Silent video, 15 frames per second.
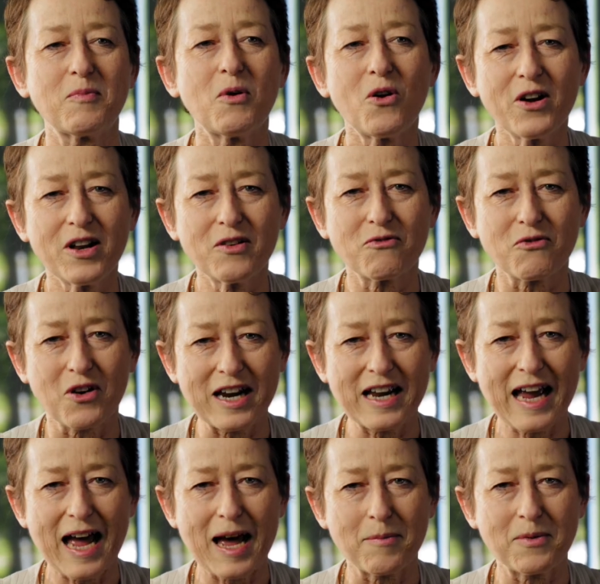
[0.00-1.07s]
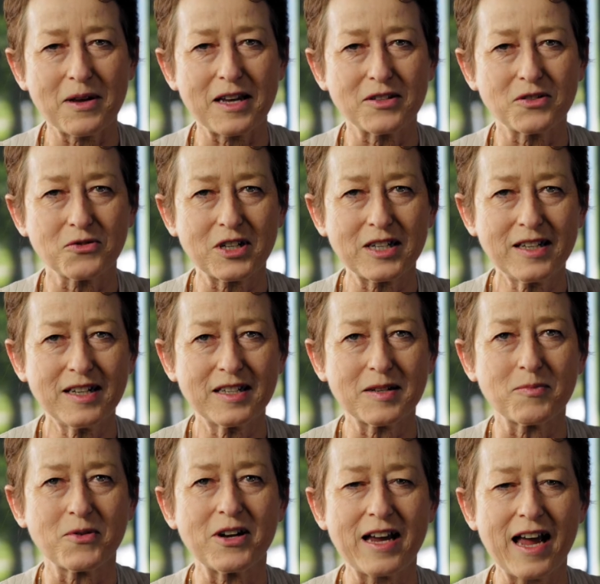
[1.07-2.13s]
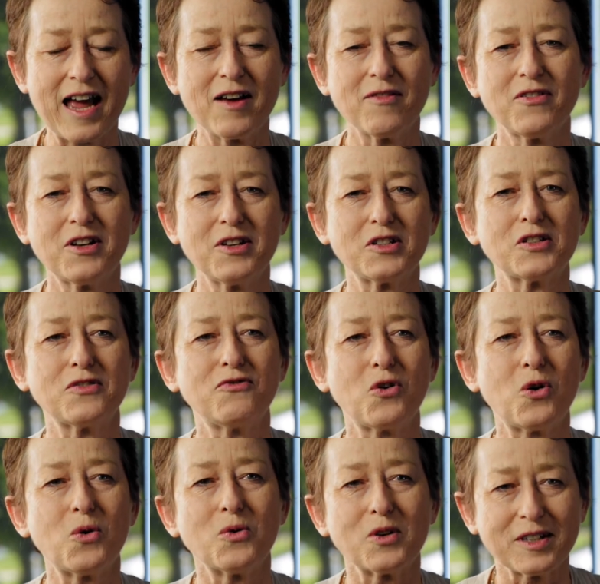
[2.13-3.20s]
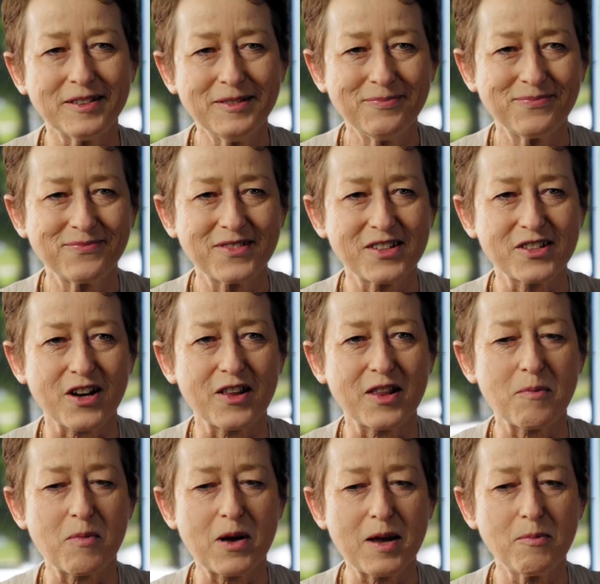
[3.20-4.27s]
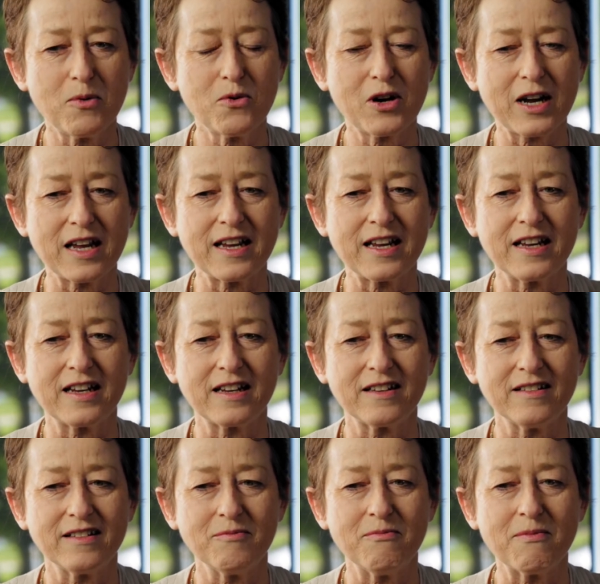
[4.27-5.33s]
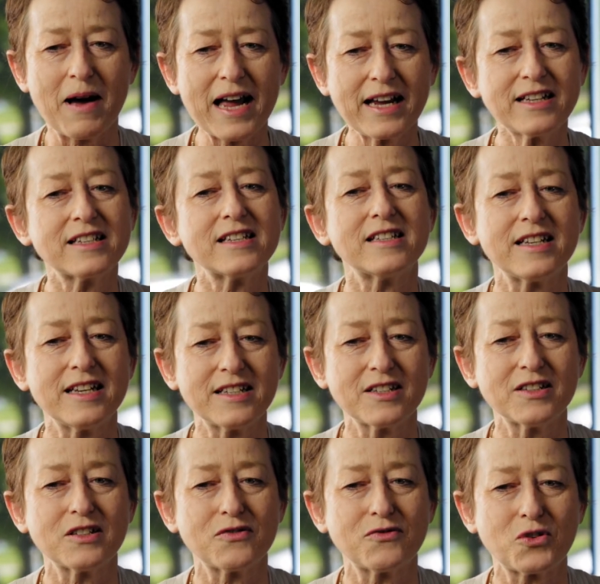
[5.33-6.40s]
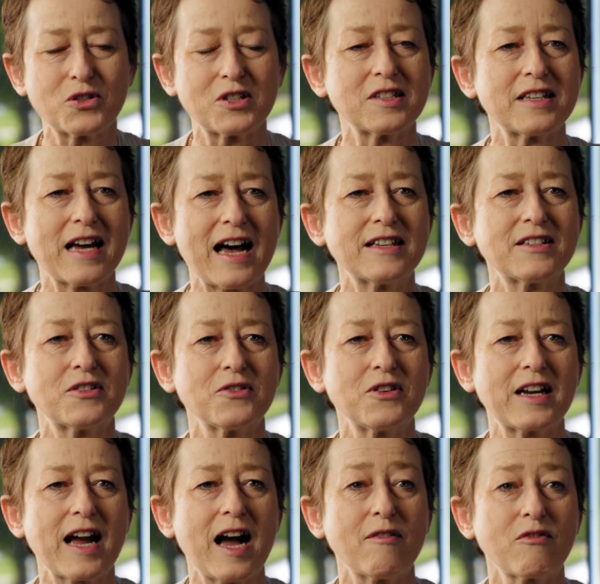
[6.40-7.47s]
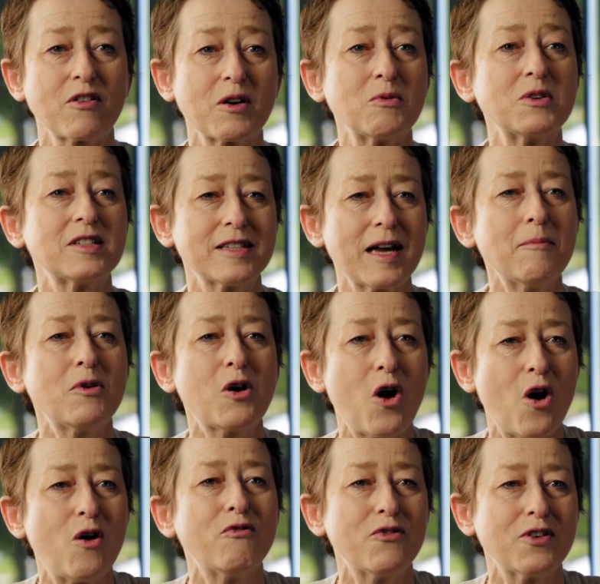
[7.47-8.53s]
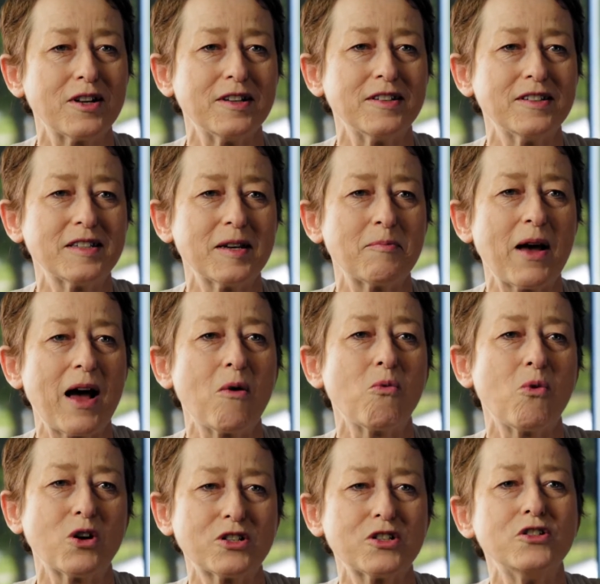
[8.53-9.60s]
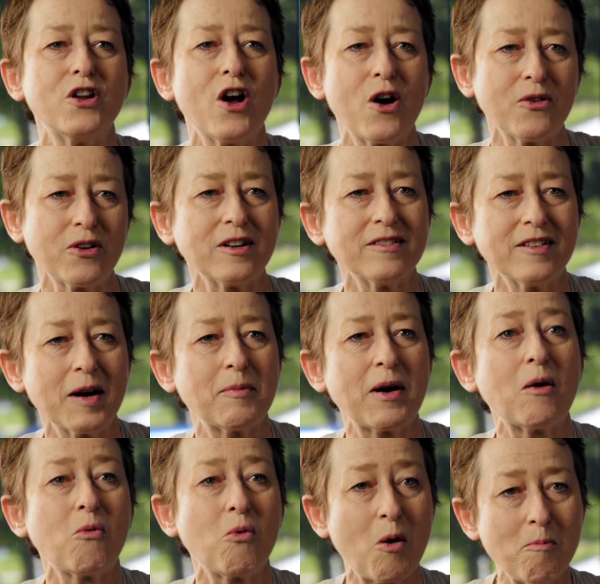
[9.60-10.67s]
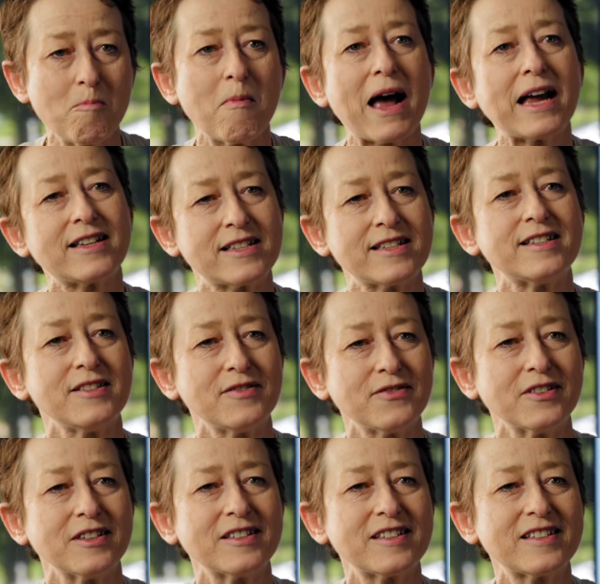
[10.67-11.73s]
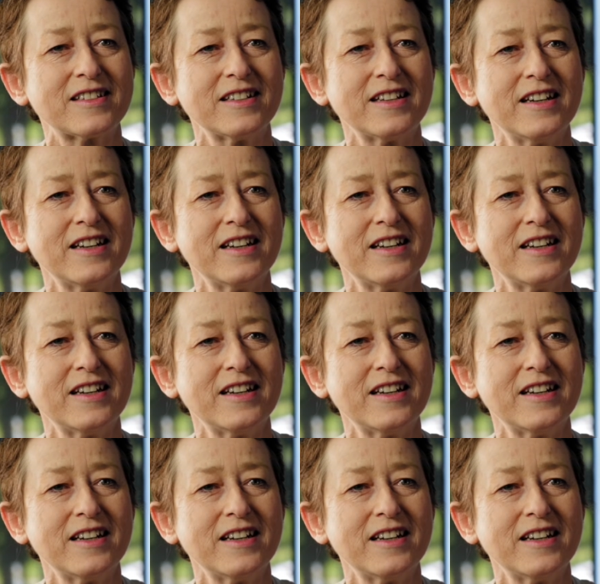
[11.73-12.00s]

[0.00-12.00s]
point of RECAP is really to bring evidence forward so that people can make decisions for disaster recovery with some confidence about what's known, about what makes a difference.